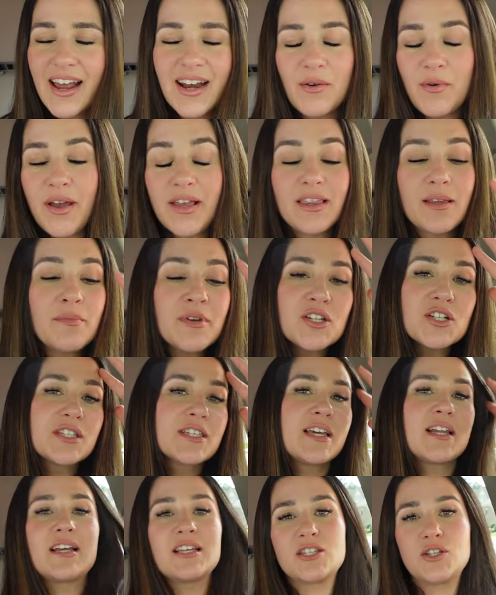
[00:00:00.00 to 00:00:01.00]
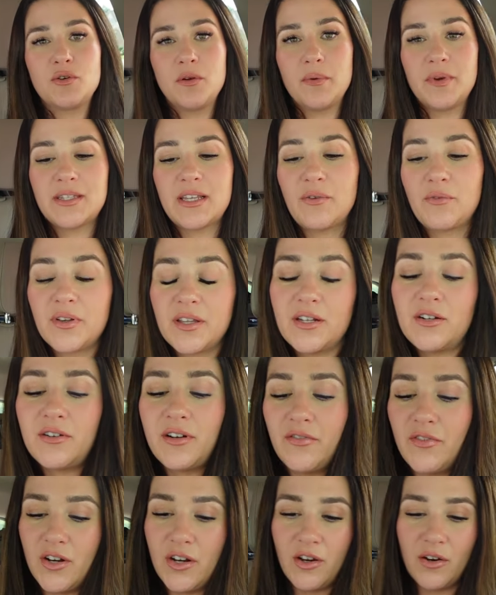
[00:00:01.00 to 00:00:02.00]
anyway, let me just get into it because I really
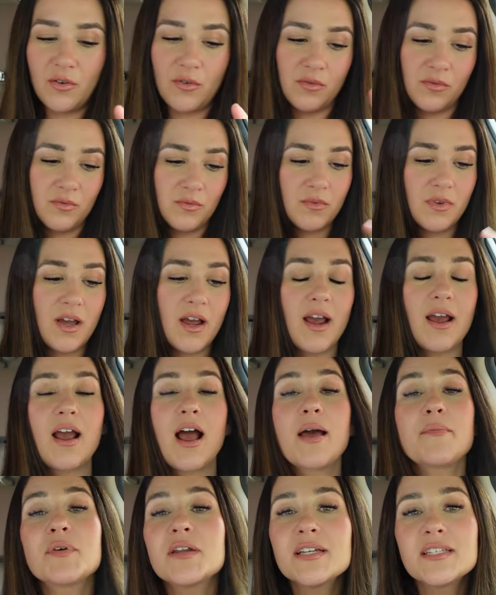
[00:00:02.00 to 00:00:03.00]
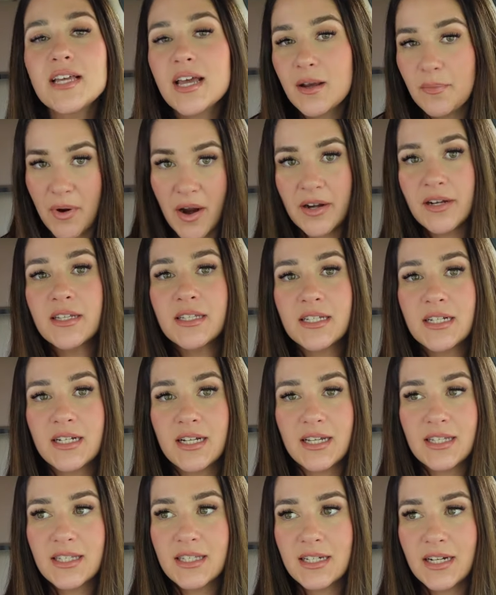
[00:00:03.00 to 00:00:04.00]
don't even know I, am gonna take a pregnancy
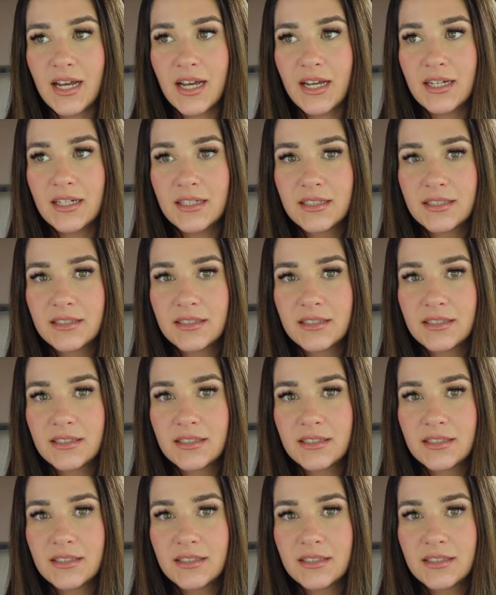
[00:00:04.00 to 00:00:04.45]
test today.